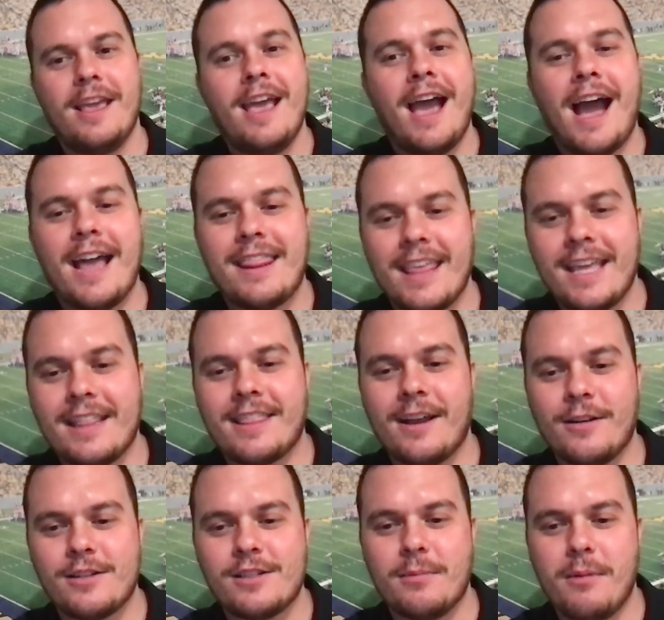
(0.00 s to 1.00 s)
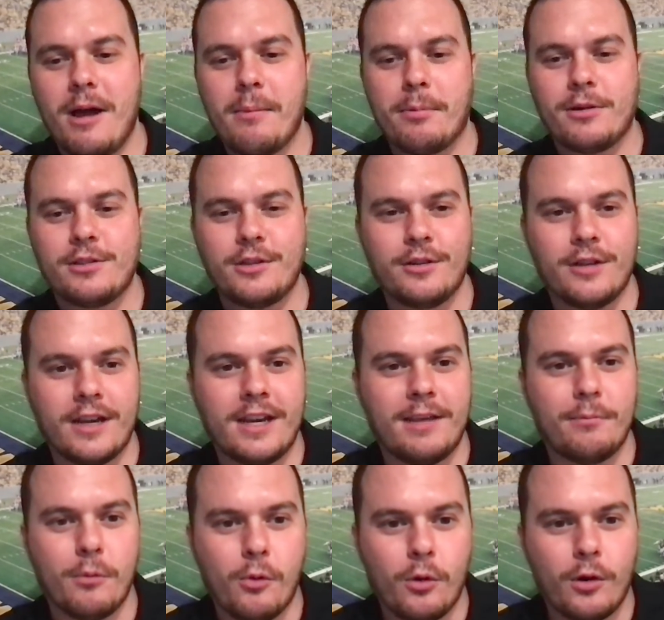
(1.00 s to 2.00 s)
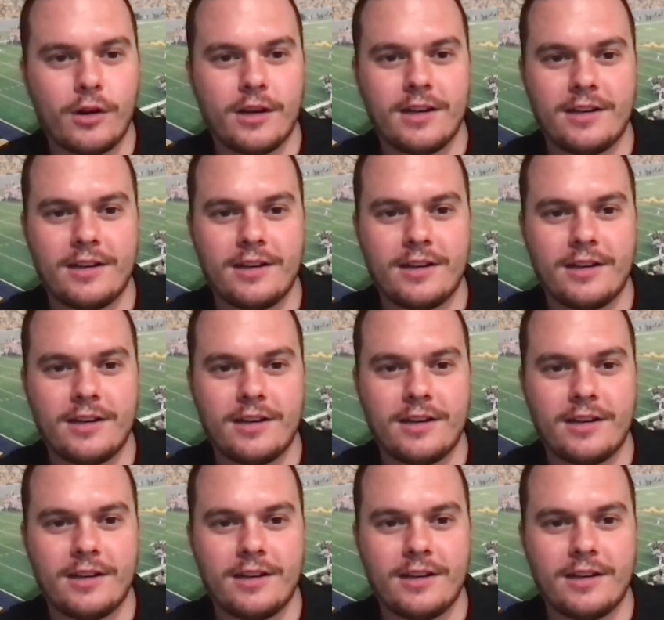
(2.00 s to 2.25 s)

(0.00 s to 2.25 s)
I think there's some opportunity more